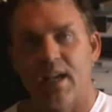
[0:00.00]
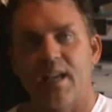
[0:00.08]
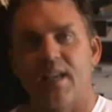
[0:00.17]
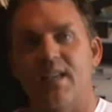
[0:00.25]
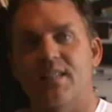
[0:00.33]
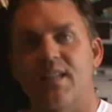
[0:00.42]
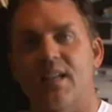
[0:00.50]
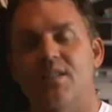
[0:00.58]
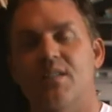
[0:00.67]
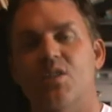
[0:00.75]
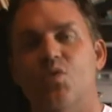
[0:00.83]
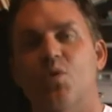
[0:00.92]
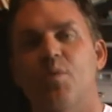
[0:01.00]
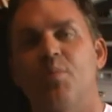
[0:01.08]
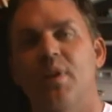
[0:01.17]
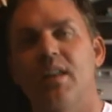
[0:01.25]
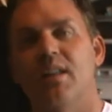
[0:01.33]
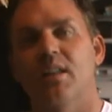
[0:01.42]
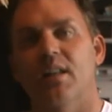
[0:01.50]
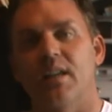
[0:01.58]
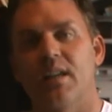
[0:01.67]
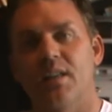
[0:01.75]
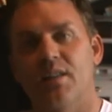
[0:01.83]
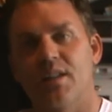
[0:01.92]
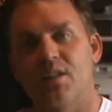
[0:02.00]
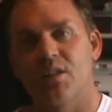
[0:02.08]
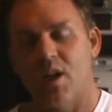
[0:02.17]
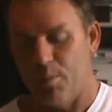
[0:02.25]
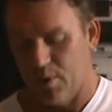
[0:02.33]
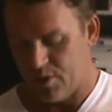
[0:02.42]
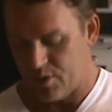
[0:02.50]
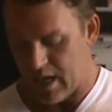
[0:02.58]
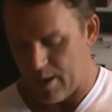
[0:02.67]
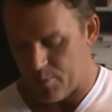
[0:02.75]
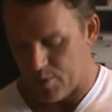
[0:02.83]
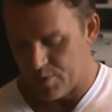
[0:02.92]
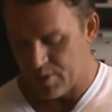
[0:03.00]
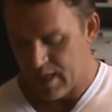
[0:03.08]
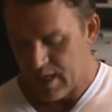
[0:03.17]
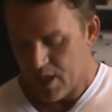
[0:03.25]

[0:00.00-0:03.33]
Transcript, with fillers: he says this repeatedly in these couple of chapters.